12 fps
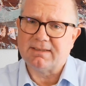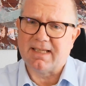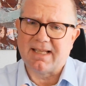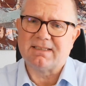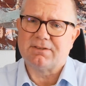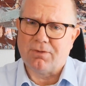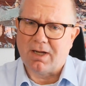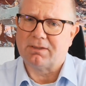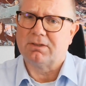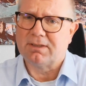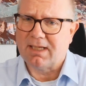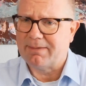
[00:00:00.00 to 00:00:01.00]
sense for
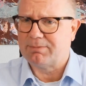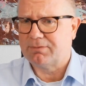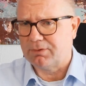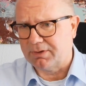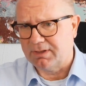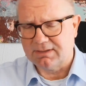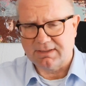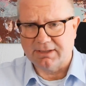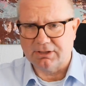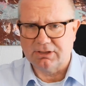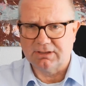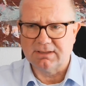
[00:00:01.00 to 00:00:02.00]
other types of
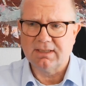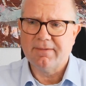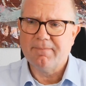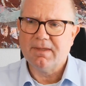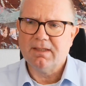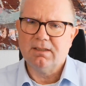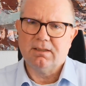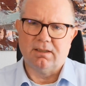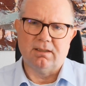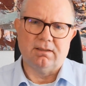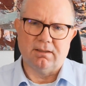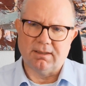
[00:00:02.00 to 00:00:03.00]
organizations,
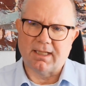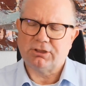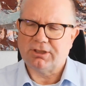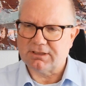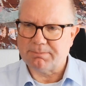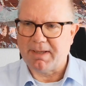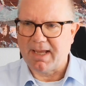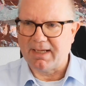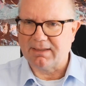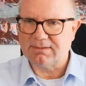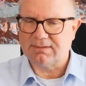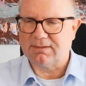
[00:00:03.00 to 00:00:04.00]
not just
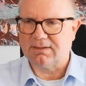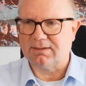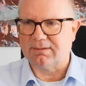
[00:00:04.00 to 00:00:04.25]
banks.